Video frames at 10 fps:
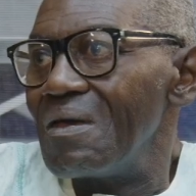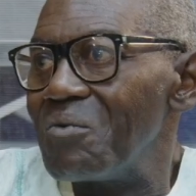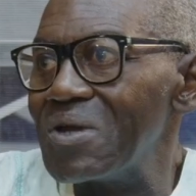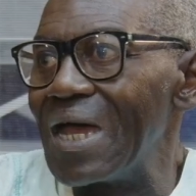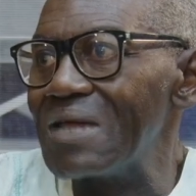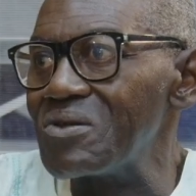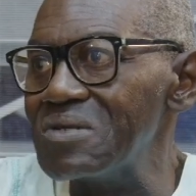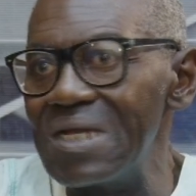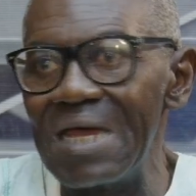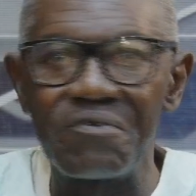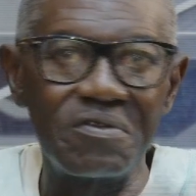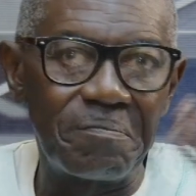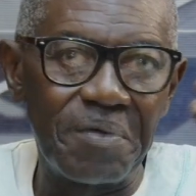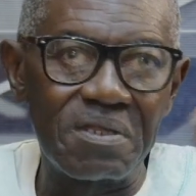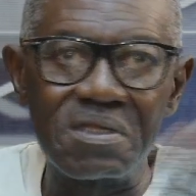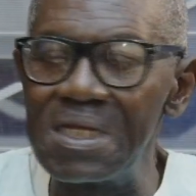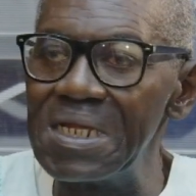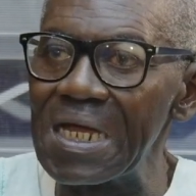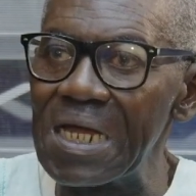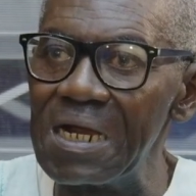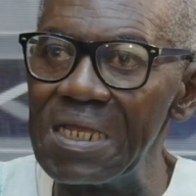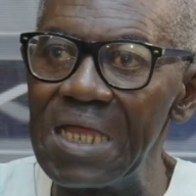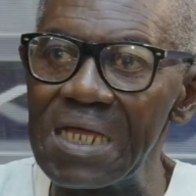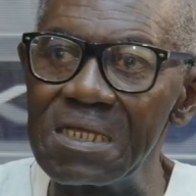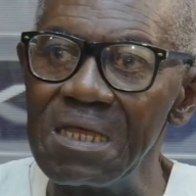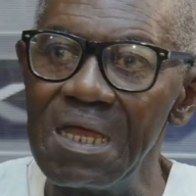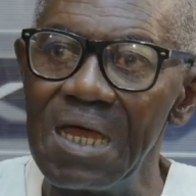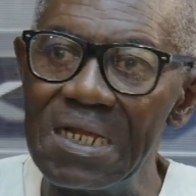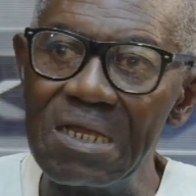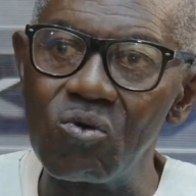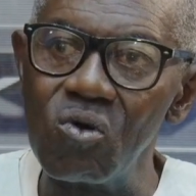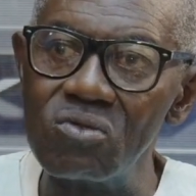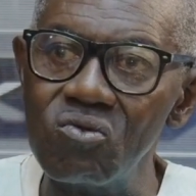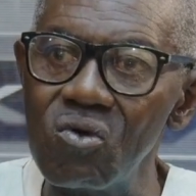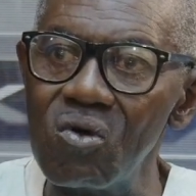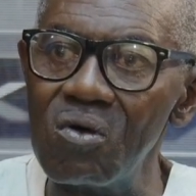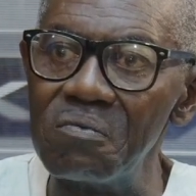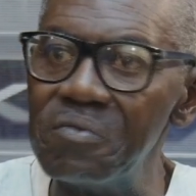what it has on the life of the person saying Alekwodu or